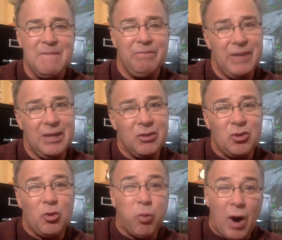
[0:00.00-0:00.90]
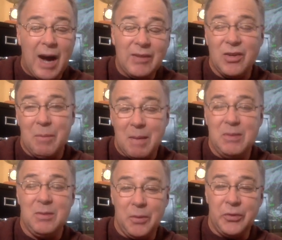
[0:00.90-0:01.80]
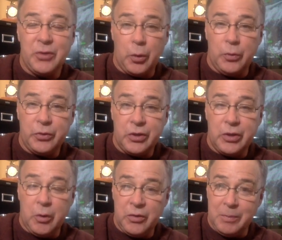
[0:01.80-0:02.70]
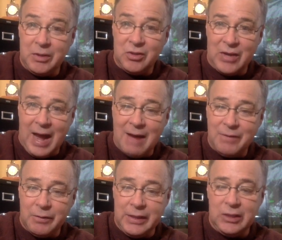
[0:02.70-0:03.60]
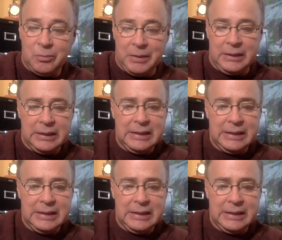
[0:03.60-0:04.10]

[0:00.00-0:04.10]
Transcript: fingers crossed that maybe some of those totals could go as much as a half of an inch, but